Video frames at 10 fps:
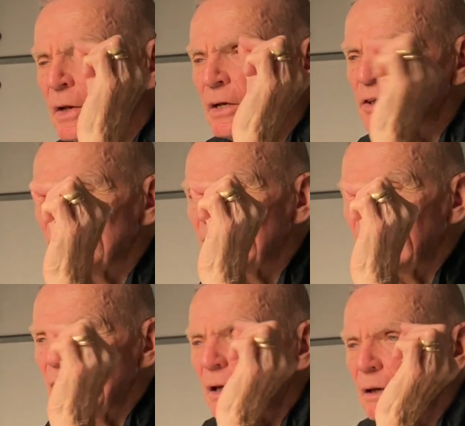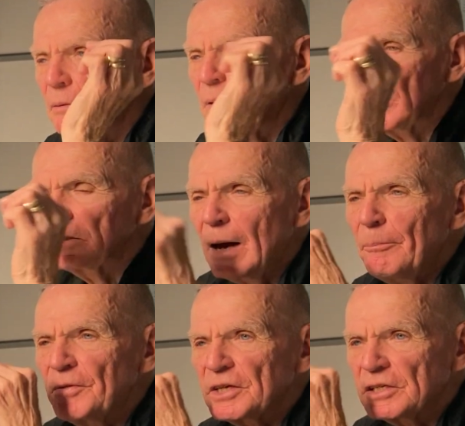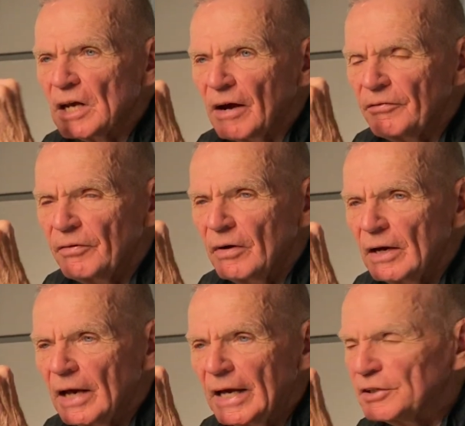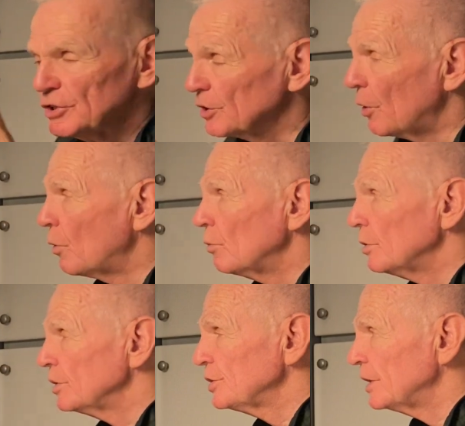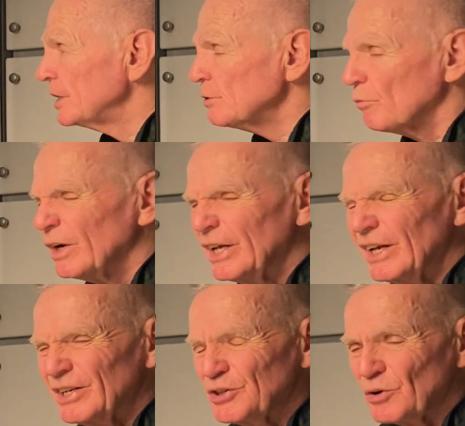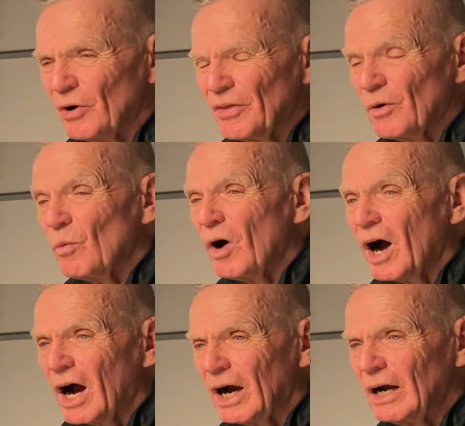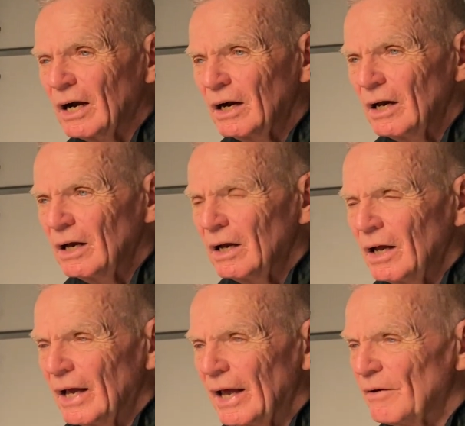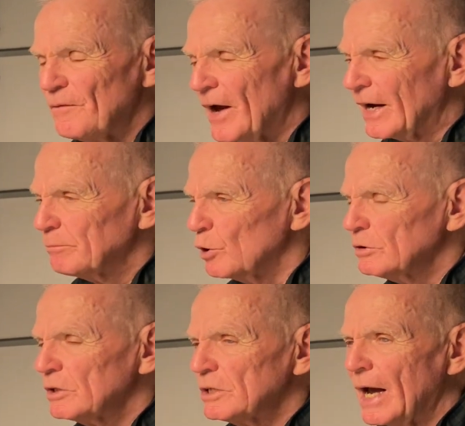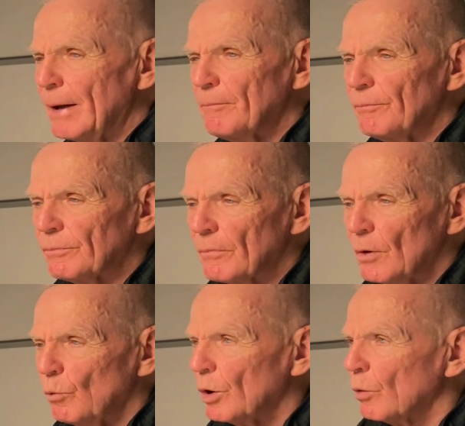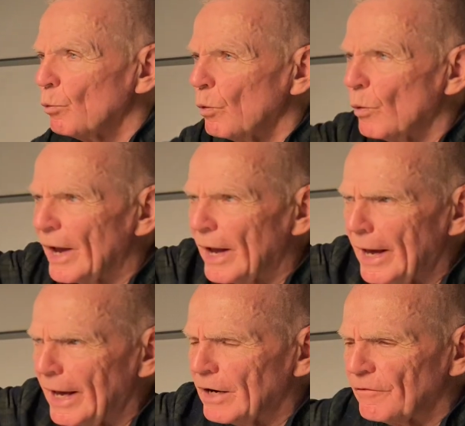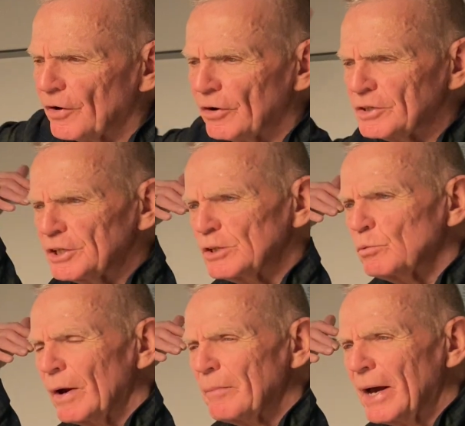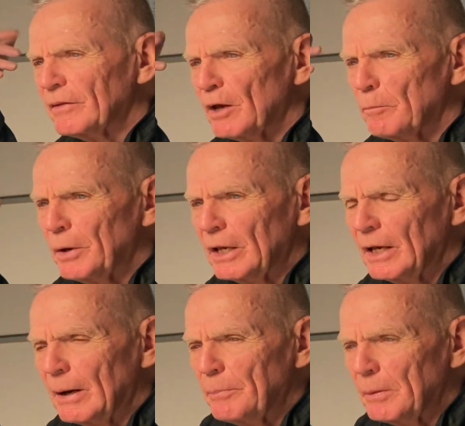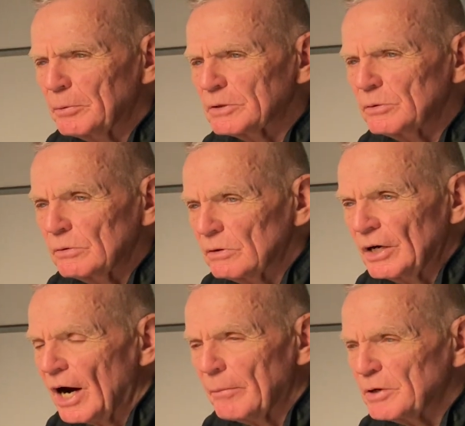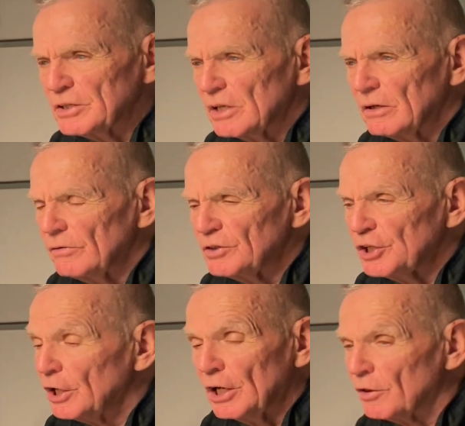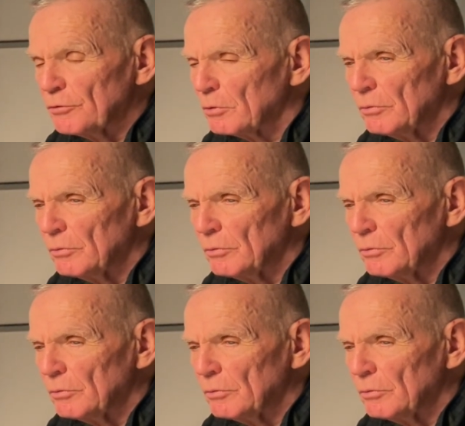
she picks up the stuff. And so she doesn't really enjoy the walk. In fact, most of the time we're way ahead of her and she's way back there picking up people's garbage that she didn't throw